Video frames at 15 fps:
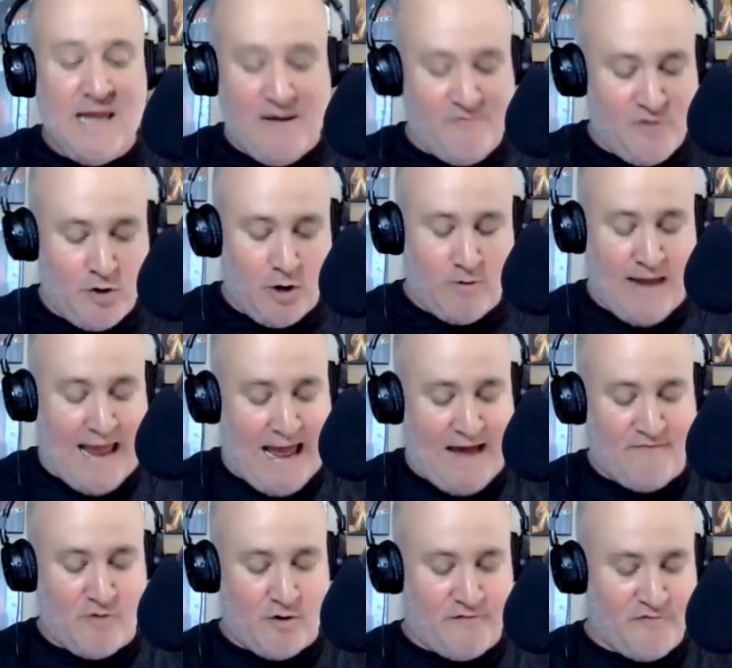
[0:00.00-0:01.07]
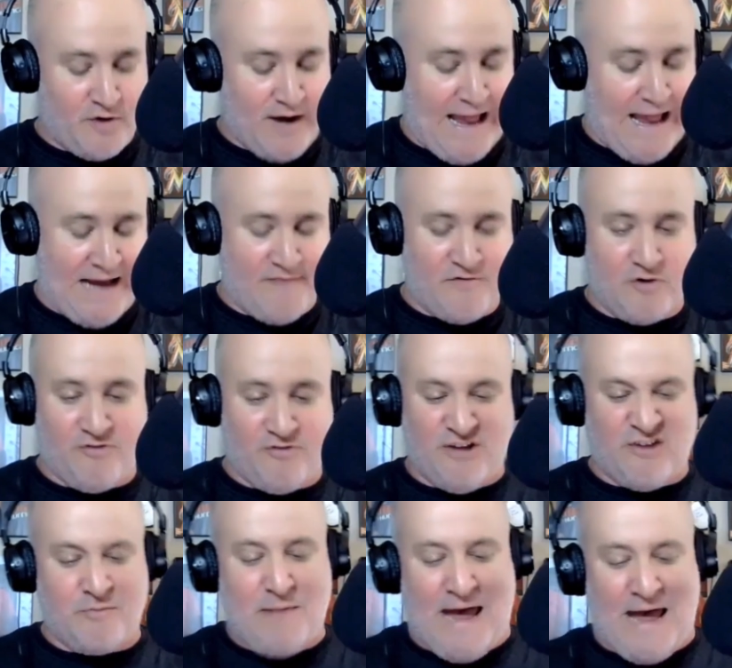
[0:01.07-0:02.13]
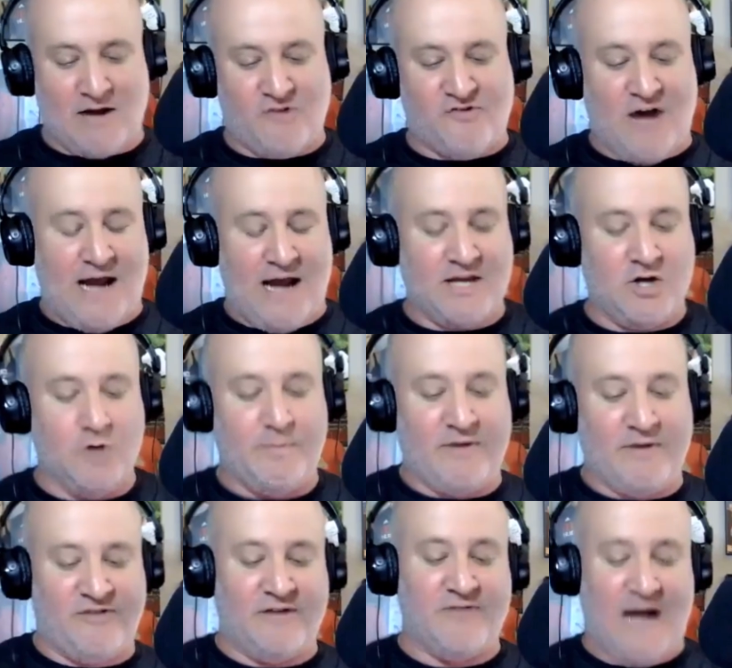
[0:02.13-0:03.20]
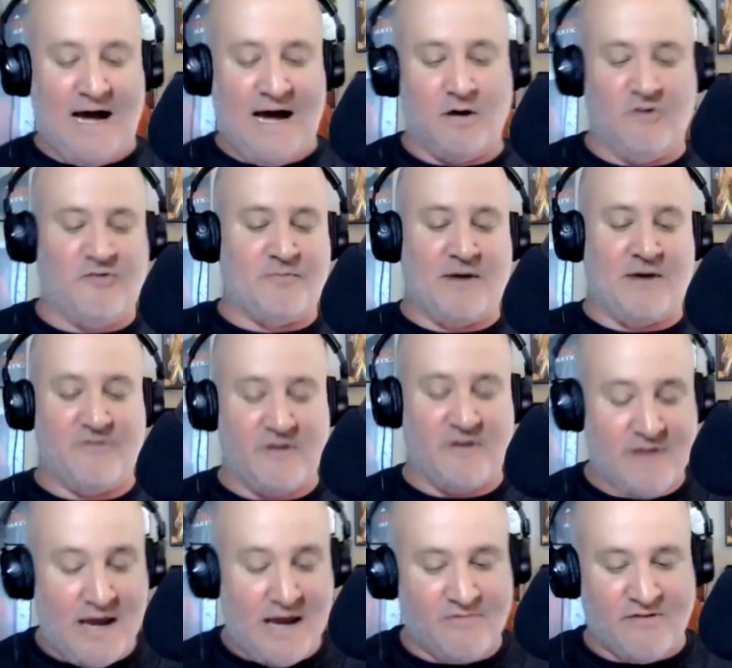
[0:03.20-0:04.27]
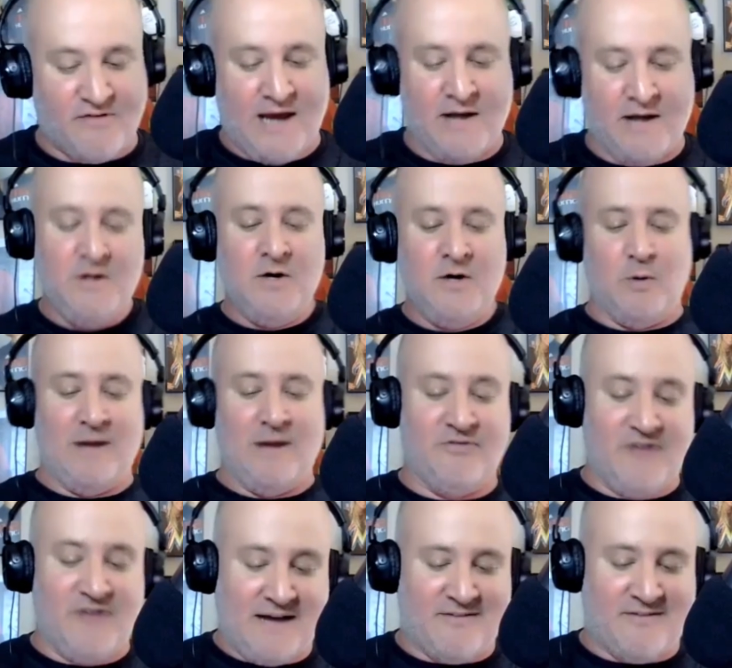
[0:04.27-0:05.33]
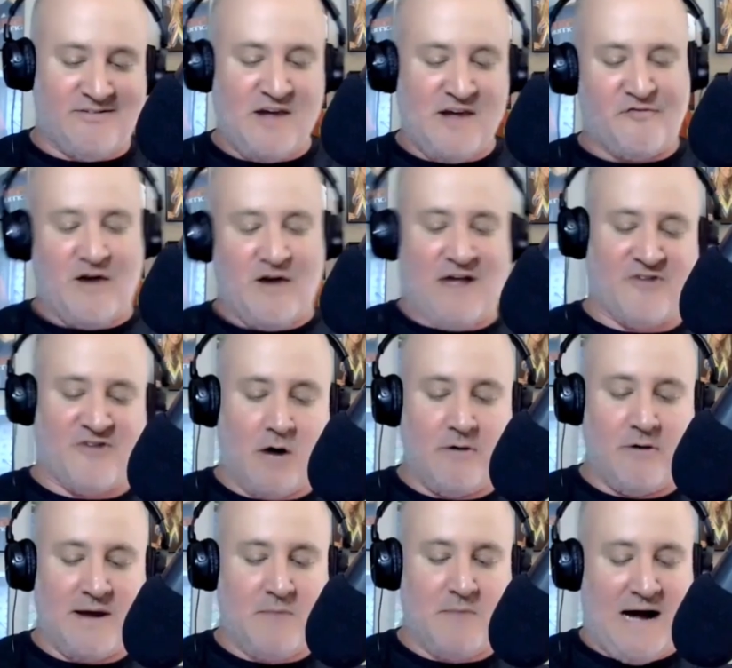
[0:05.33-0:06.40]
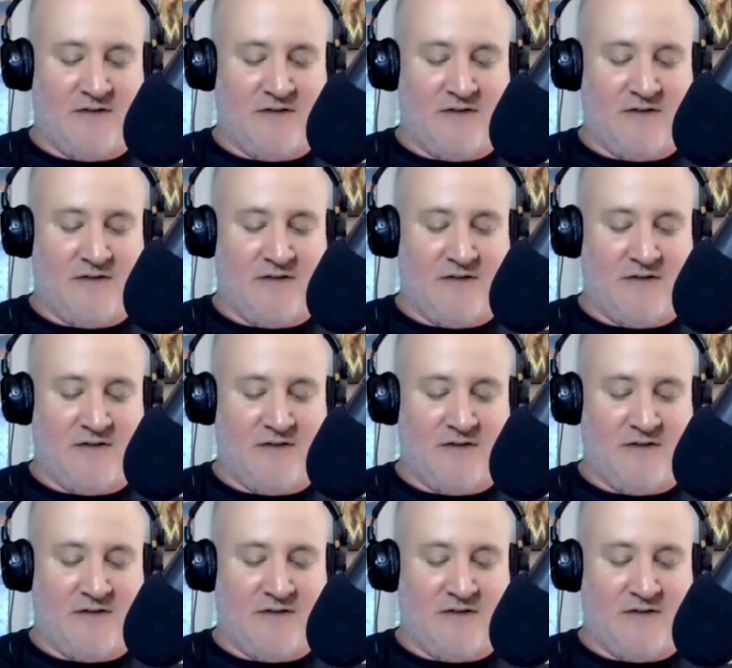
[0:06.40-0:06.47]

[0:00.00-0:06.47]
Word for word: If you don't have, or if you're out of your six pack of Johnny Cuba, Sedanos, Presidente, Winn-Dixie, Fresco, y